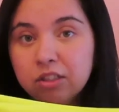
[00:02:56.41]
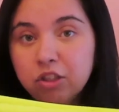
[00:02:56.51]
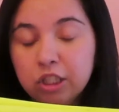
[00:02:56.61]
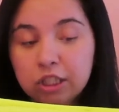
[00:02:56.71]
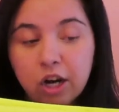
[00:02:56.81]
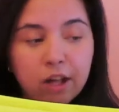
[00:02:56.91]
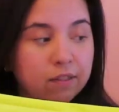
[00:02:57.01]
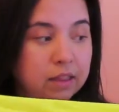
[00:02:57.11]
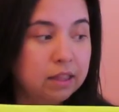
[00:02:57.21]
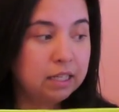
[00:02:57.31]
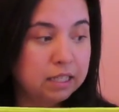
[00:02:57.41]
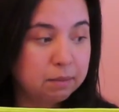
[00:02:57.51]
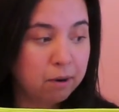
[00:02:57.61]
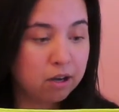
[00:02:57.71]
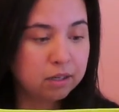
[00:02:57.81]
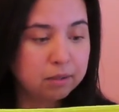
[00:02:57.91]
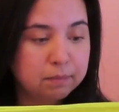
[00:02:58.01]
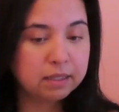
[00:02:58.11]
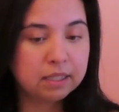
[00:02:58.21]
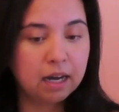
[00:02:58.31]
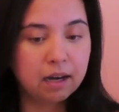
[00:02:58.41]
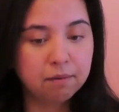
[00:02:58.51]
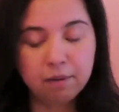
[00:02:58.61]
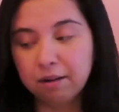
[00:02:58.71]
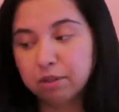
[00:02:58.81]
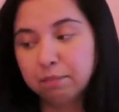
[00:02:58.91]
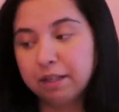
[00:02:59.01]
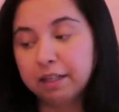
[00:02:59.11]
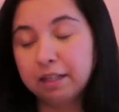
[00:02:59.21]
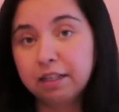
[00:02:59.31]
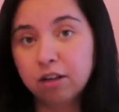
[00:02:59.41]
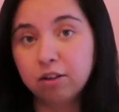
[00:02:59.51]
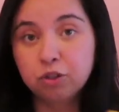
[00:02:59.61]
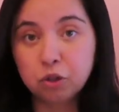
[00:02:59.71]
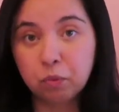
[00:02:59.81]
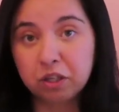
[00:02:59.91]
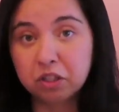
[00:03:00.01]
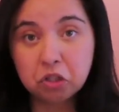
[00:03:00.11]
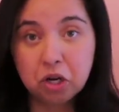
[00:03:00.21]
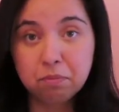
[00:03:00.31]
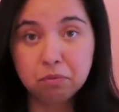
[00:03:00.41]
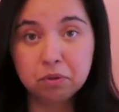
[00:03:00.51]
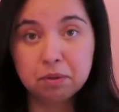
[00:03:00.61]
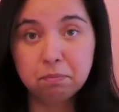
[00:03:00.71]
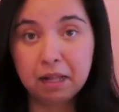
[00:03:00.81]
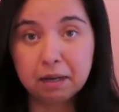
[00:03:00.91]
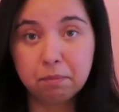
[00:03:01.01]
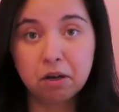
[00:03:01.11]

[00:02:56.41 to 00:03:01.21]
She got these bottoms. I was planning on just wearing the top with black